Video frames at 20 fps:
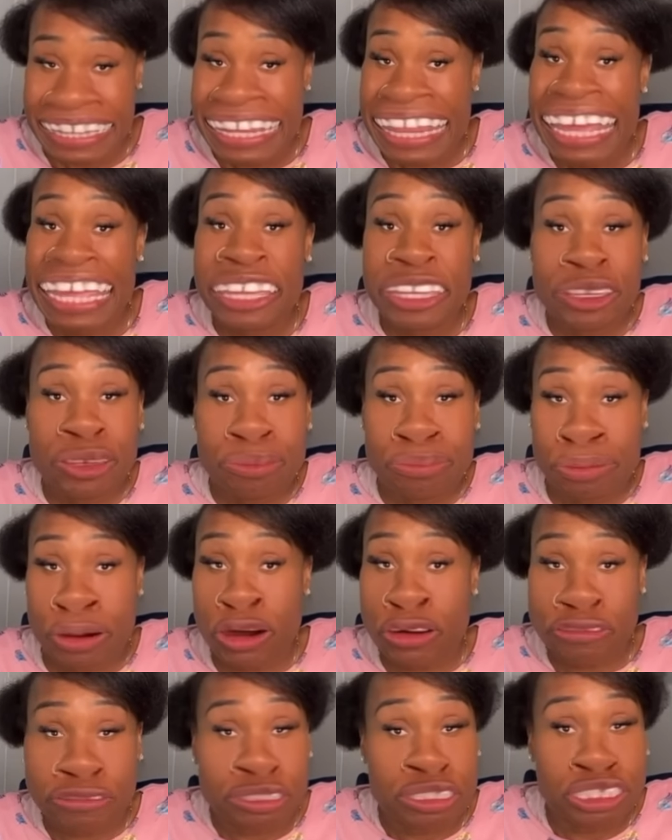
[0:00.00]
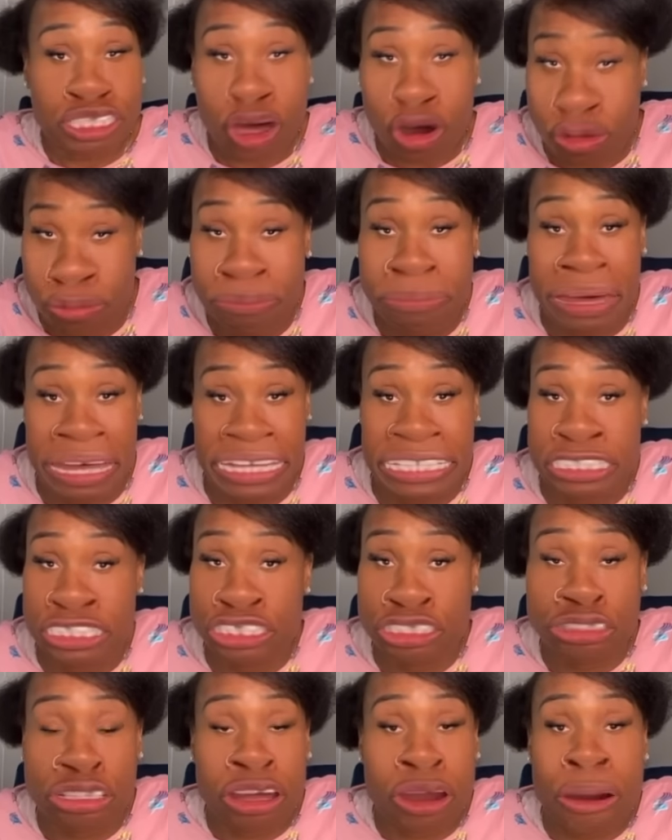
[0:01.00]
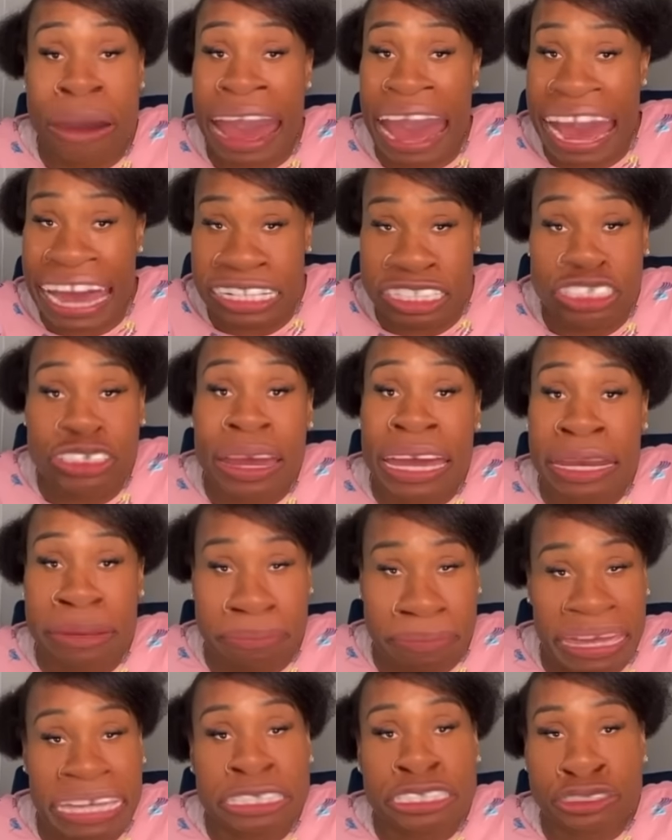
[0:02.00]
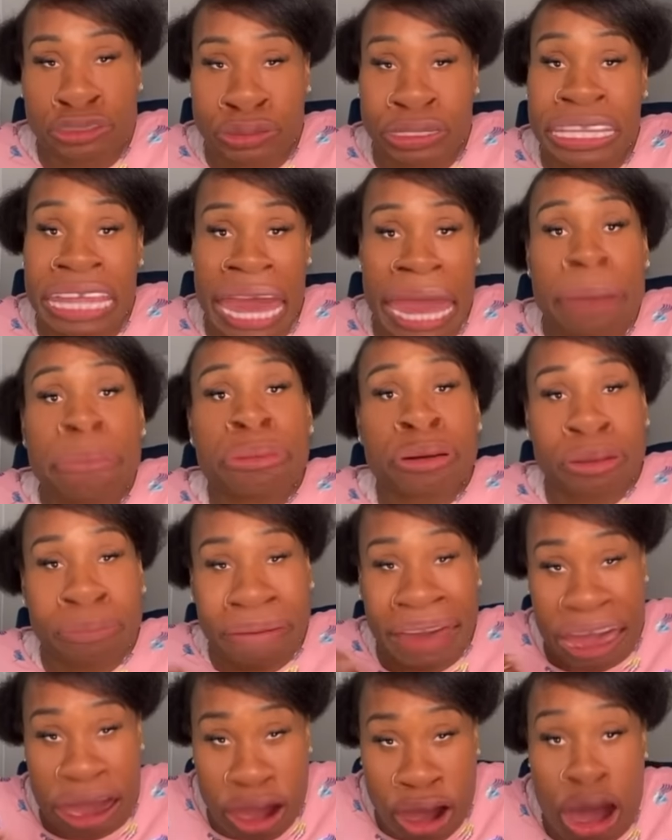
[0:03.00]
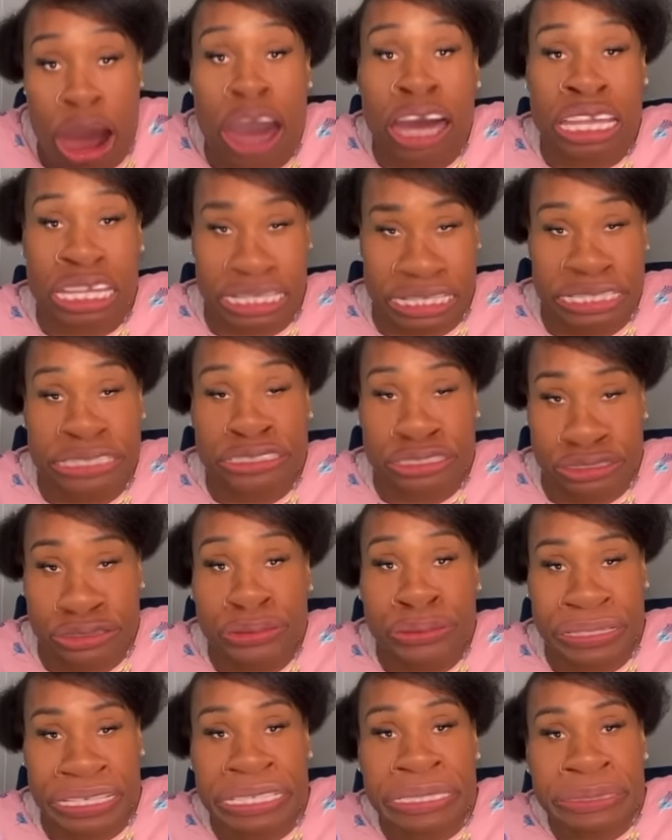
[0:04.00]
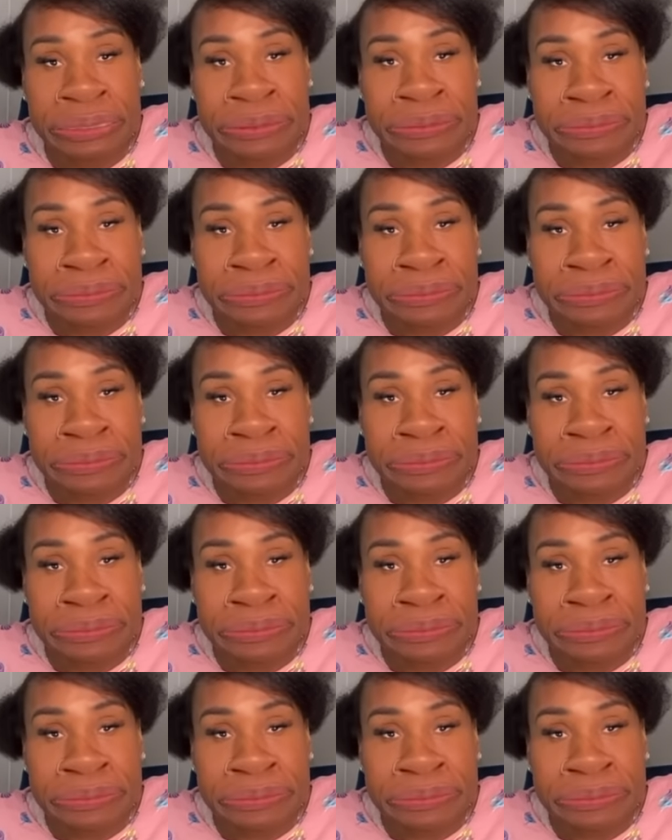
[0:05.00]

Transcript: Thank you both so much. You know, I try to make sure that I put my all into it.